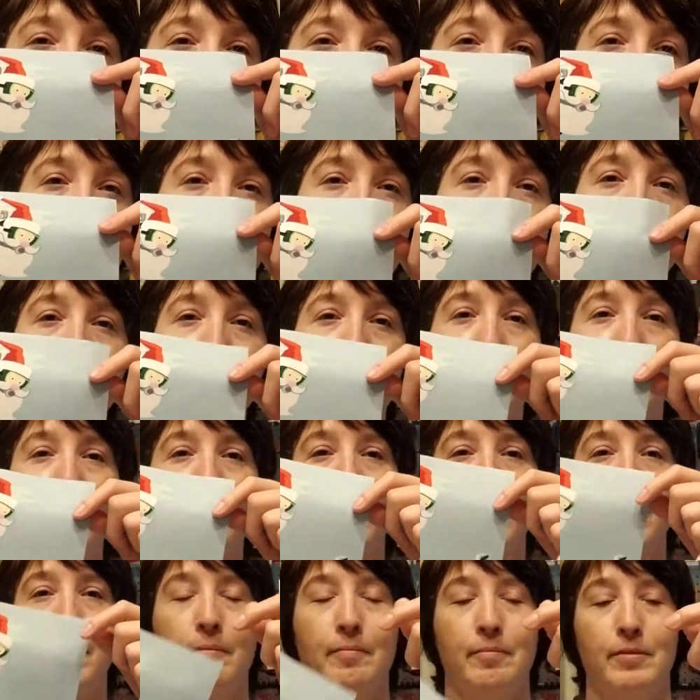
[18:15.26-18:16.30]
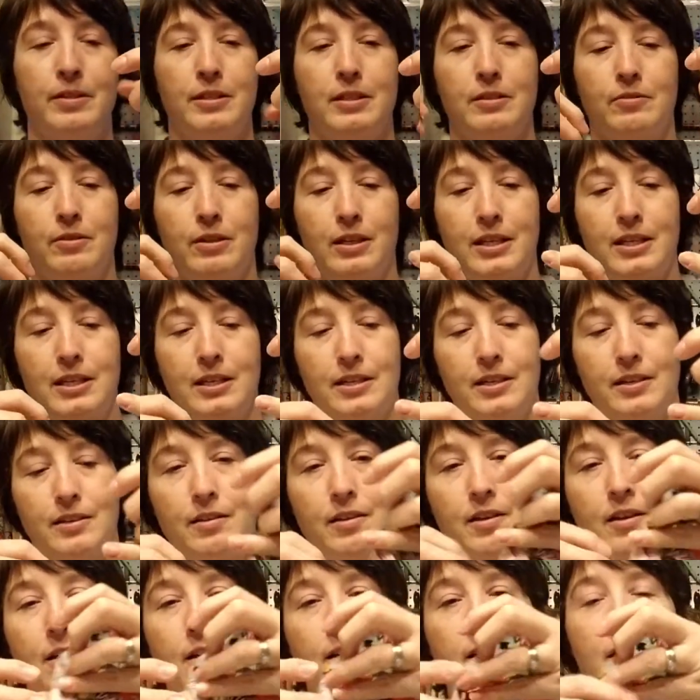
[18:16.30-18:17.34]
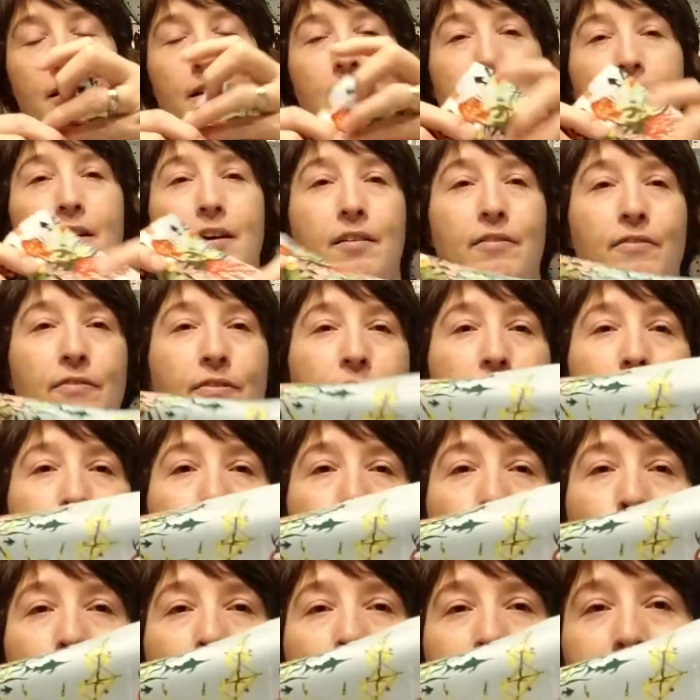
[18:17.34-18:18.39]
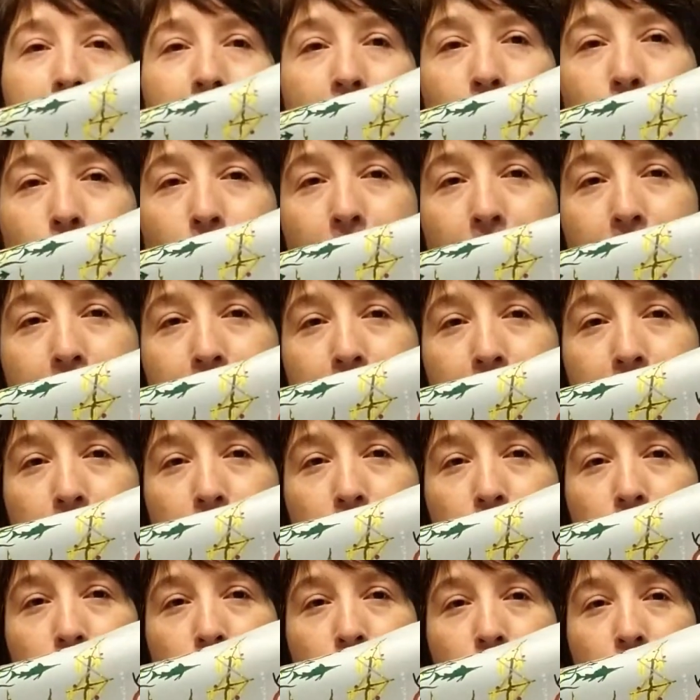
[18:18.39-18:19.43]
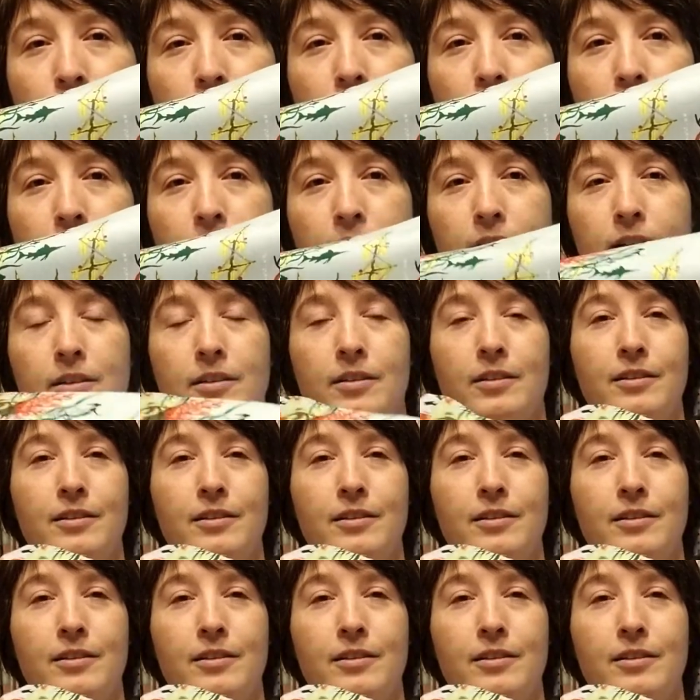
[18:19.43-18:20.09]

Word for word: though. Um, it's really a fun print. It's got reindeer and